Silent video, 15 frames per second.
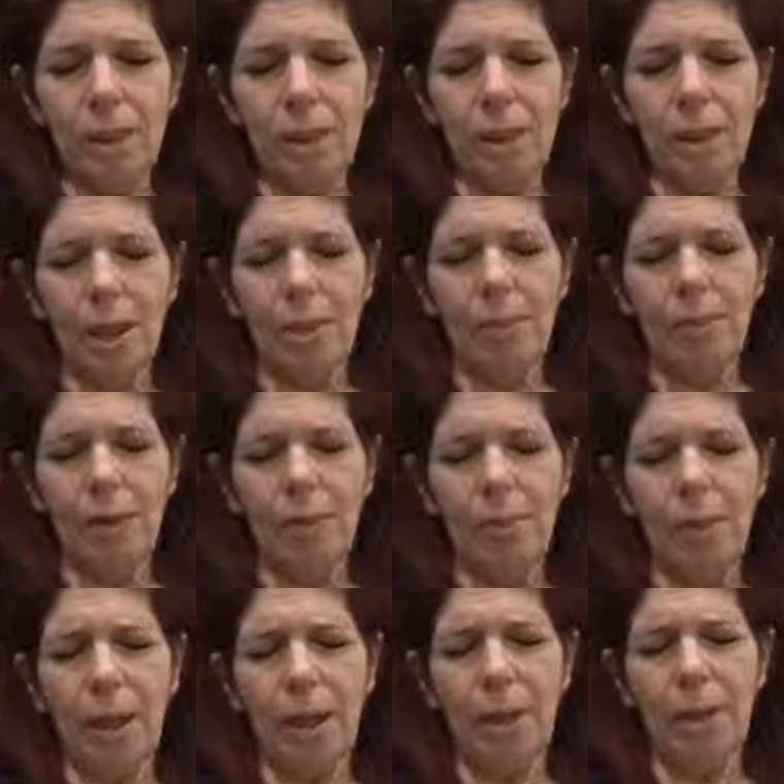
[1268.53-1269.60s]

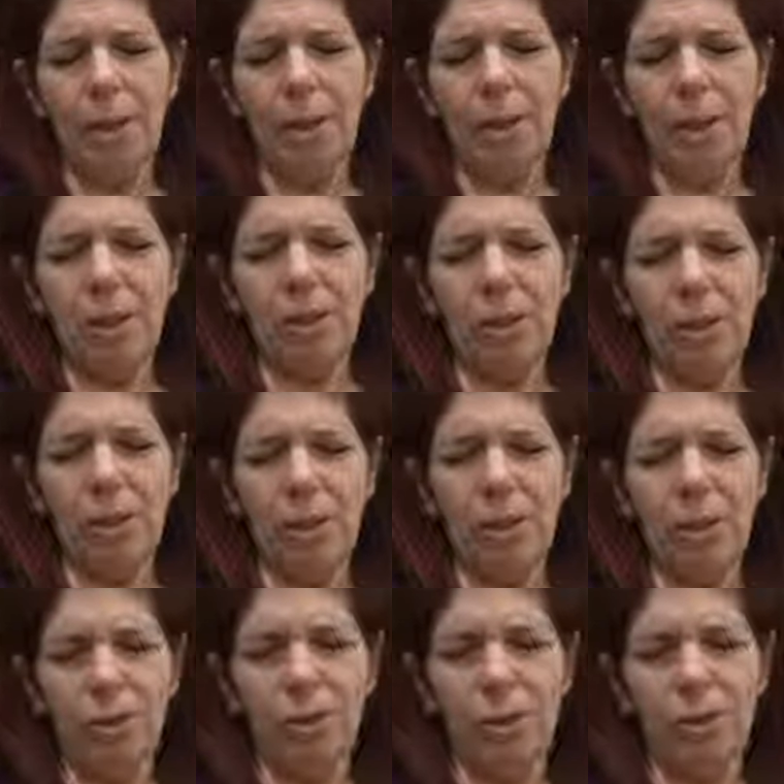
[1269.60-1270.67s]
Except I know it takes
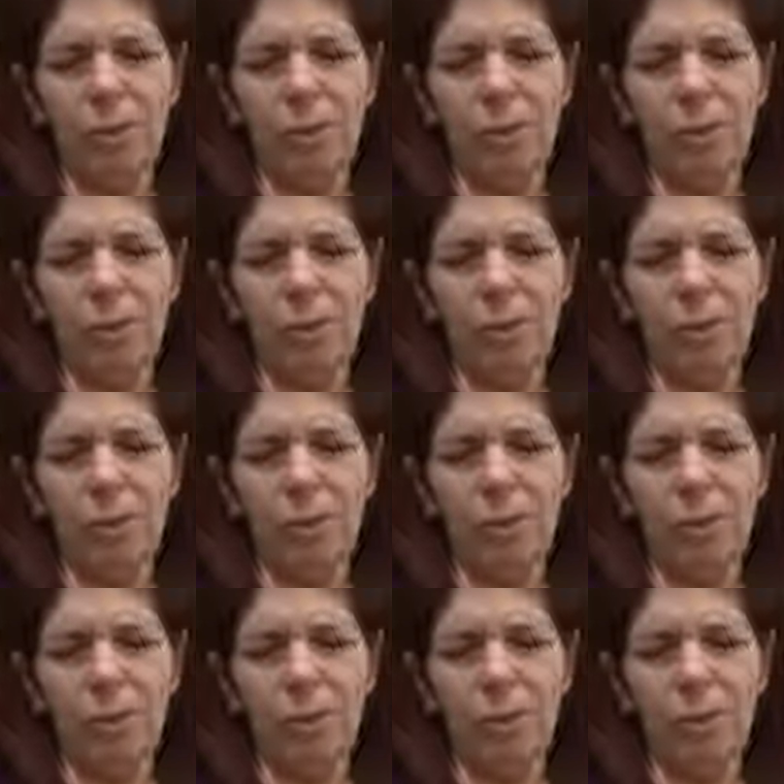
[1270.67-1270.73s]
courage.